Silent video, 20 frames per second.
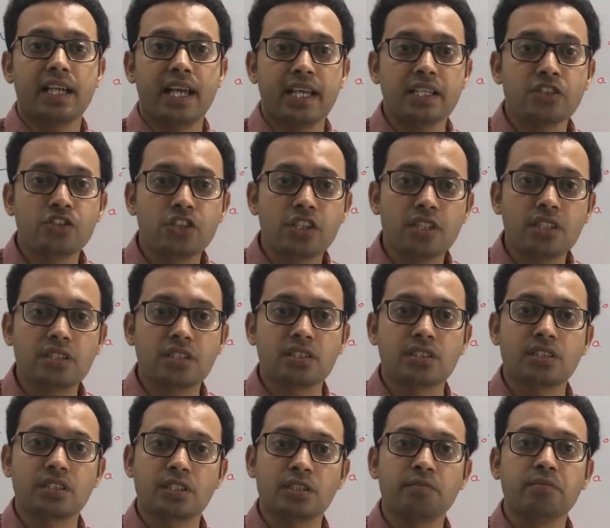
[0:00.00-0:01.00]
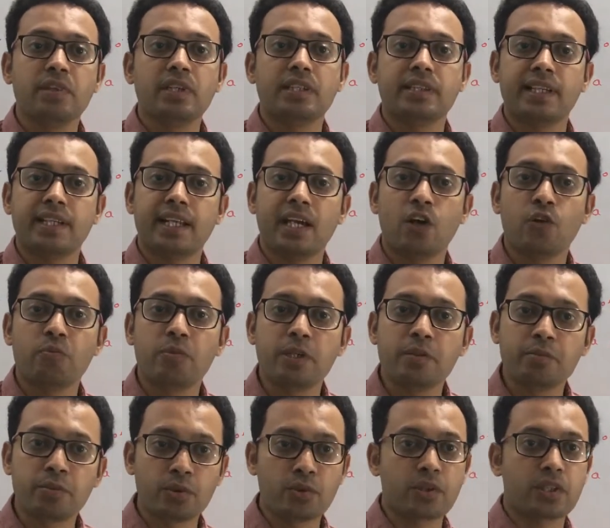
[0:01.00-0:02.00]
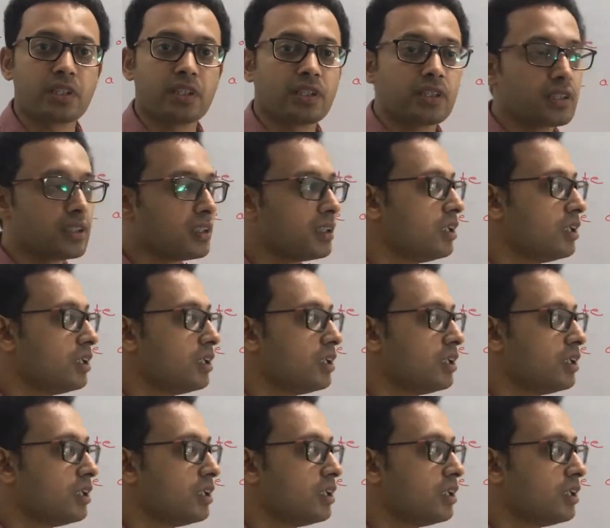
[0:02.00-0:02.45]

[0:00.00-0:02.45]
ancient system that have been broken.